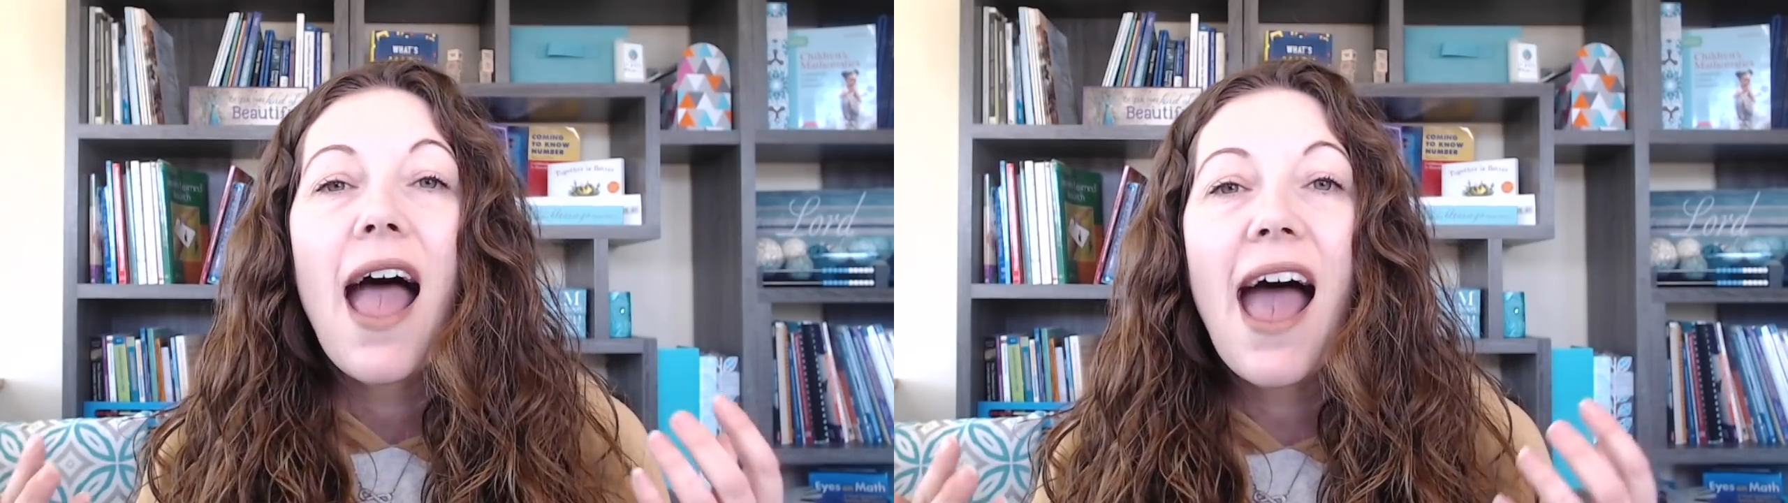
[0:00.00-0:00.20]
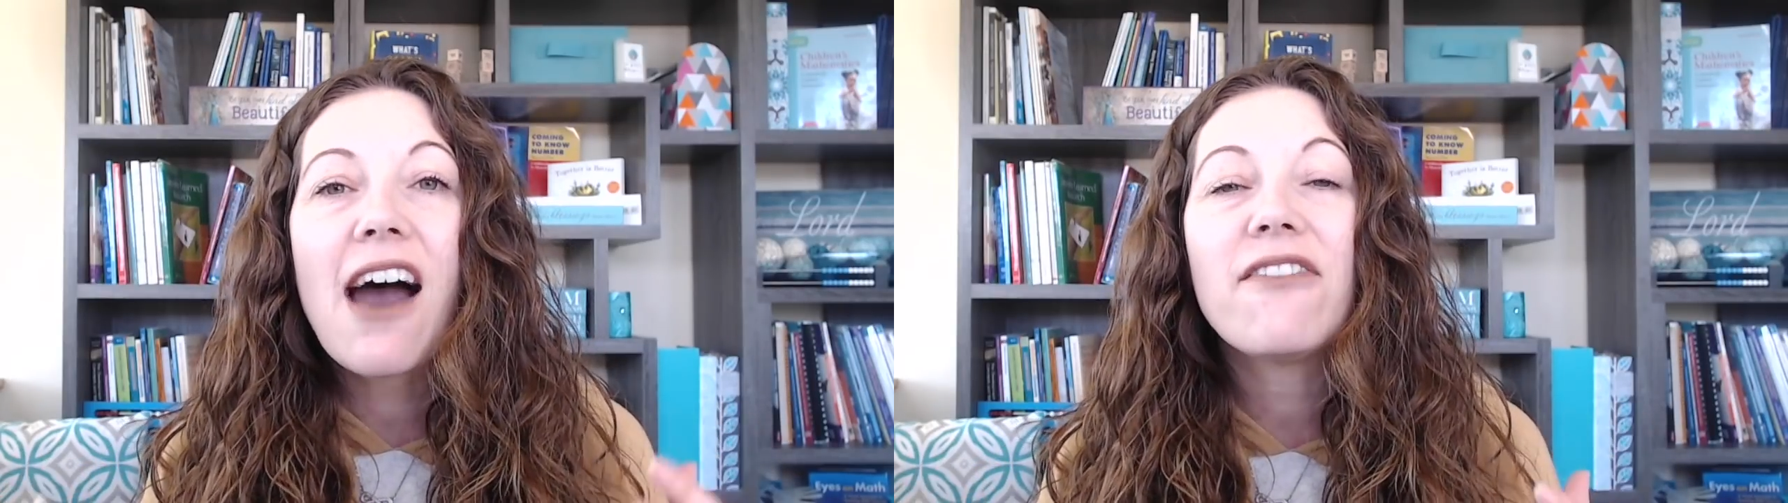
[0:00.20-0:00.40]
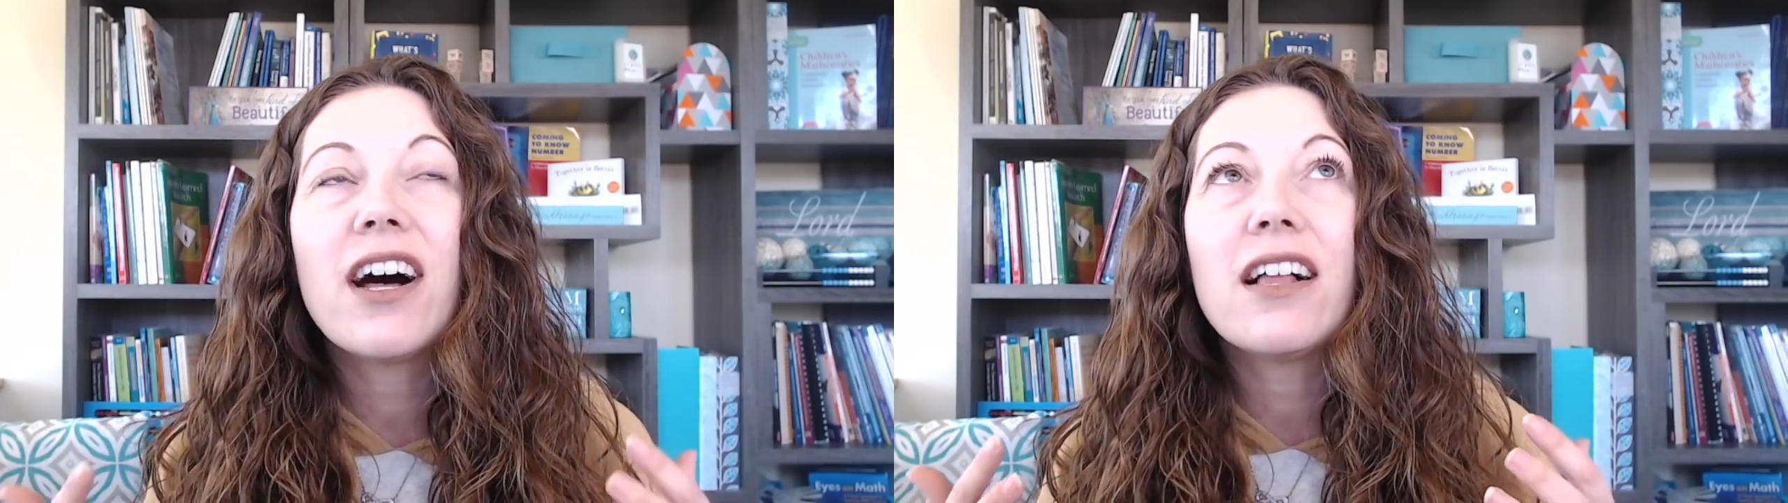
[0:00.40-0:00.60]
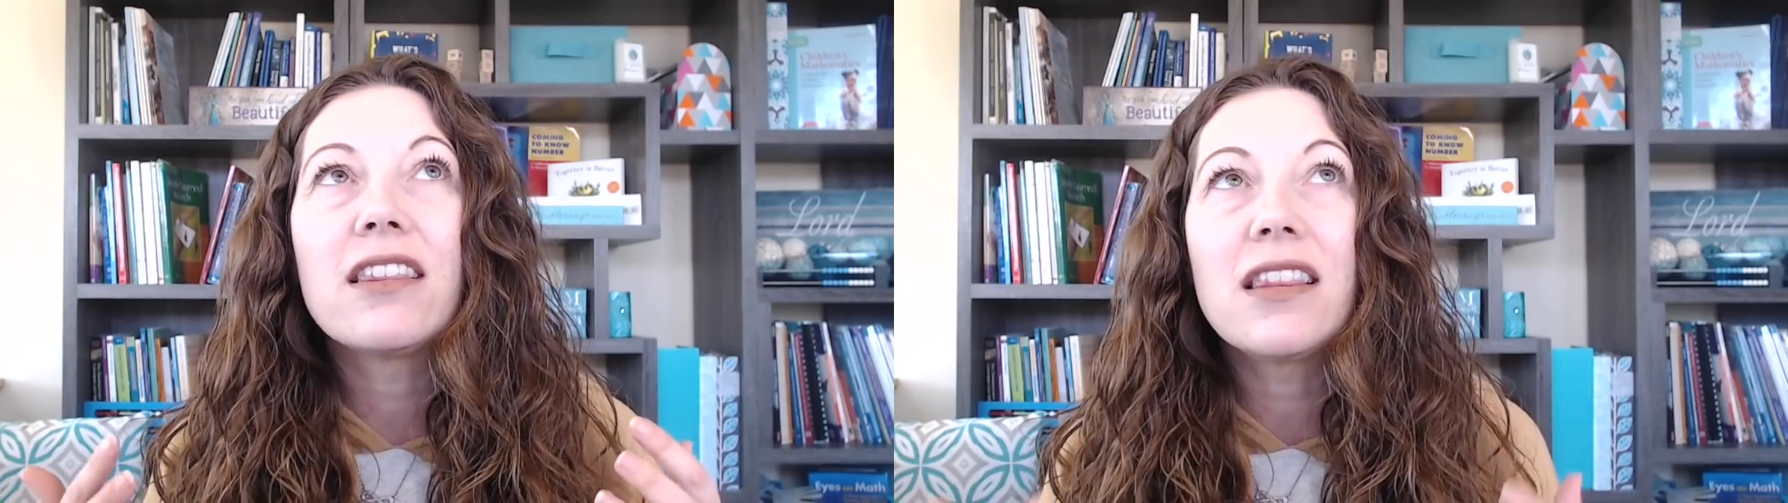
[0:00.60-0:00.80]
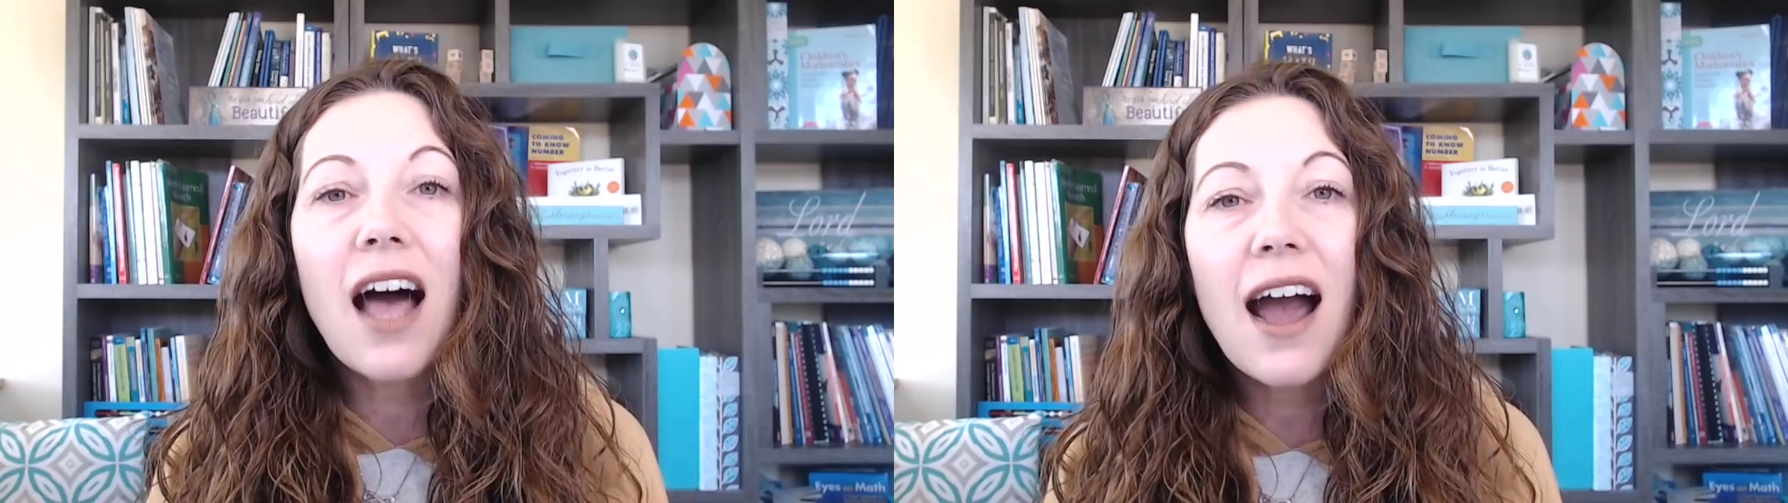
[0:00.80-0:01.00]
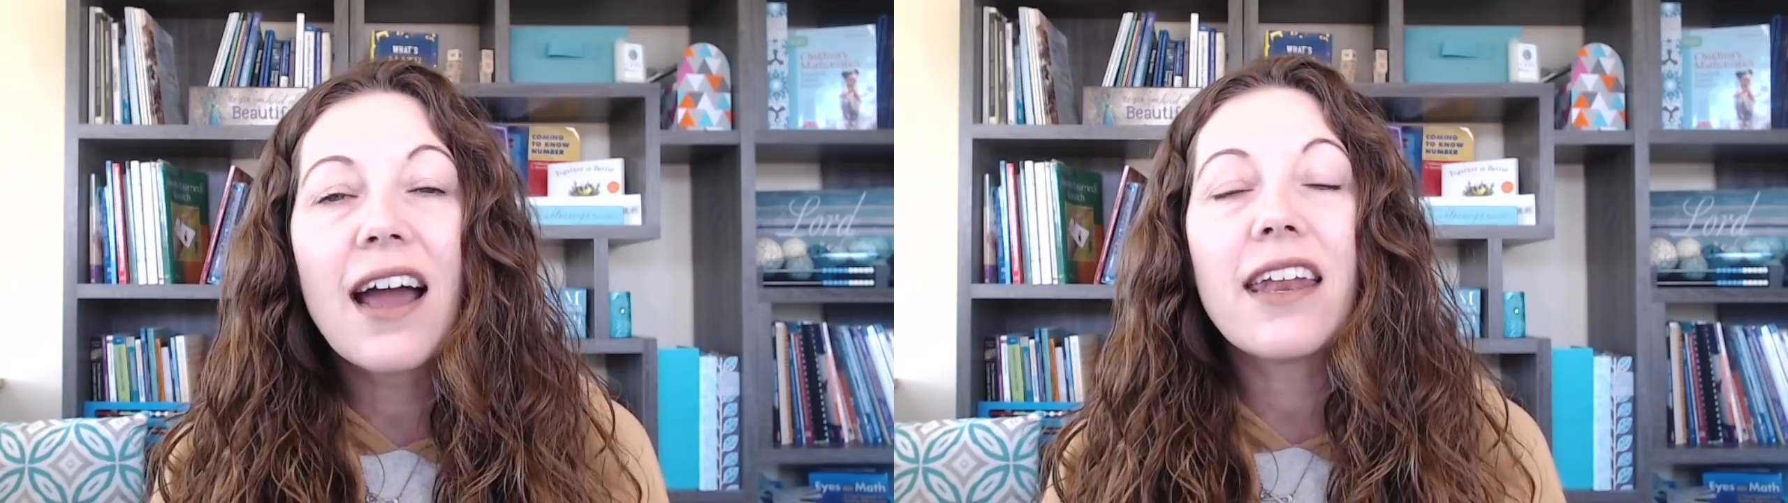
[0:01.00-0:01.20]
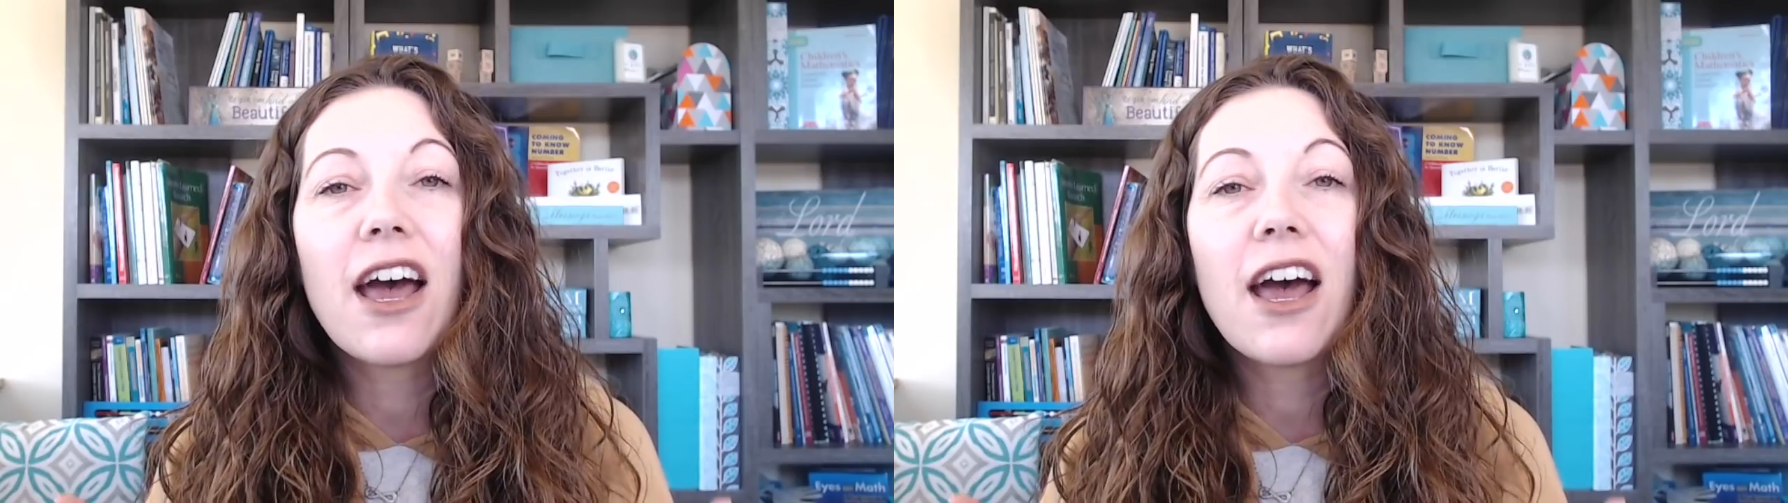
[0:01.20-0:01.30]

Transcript: have a lot